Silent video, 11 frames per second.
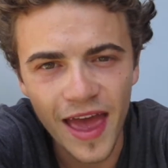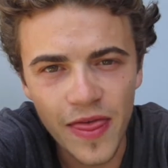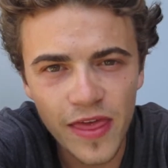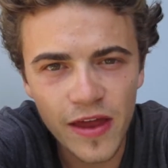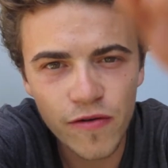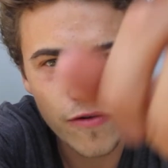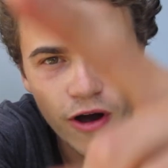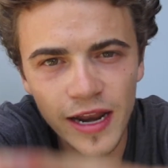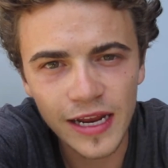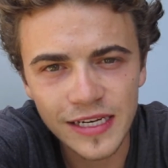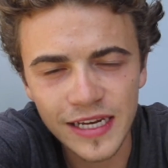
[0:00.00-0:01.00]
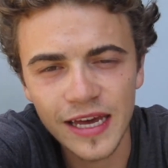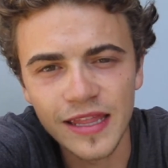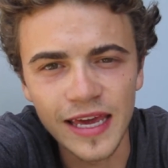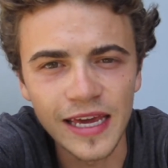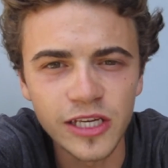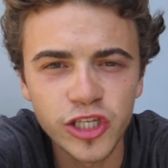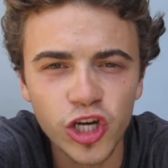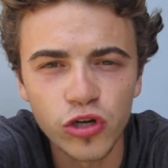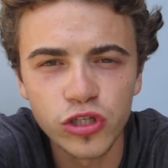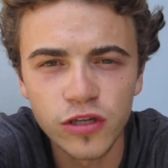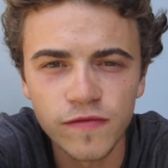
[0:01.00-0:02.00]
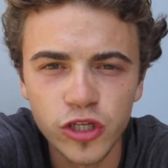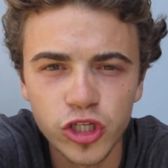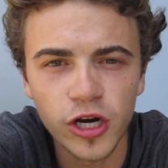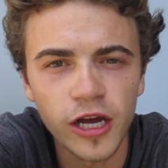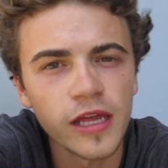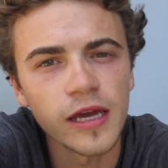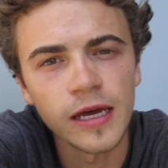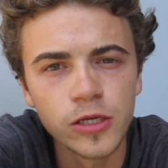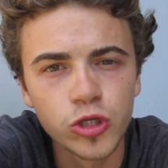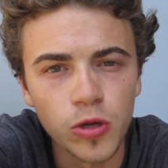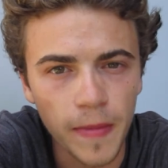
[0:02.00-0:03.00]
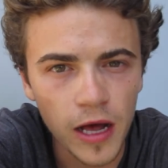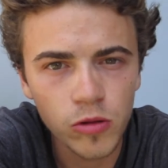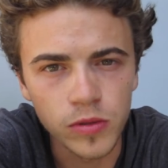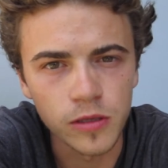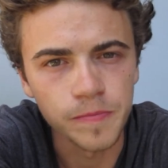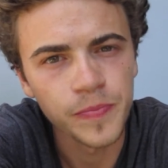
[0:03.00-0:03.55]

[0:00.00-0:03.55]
and then riding down the east coast of Australia to Melbourne.